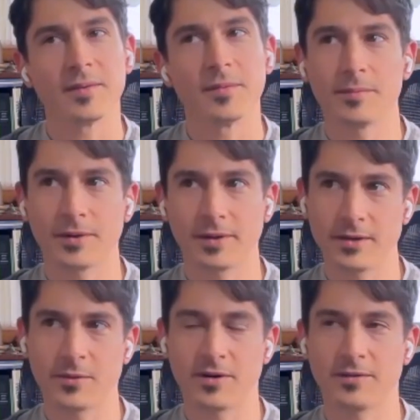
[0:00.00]
But
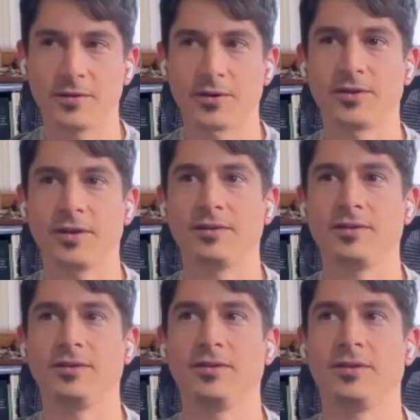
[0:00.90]
one of the first
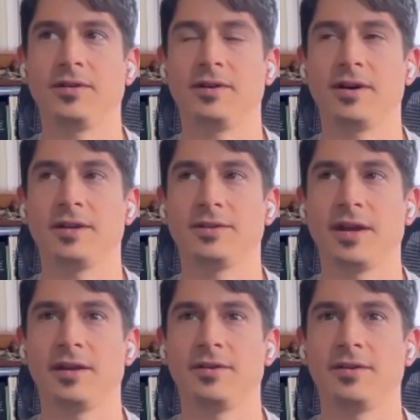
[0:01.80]
things I
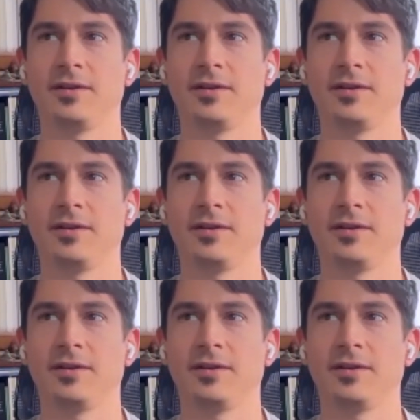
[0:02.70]
said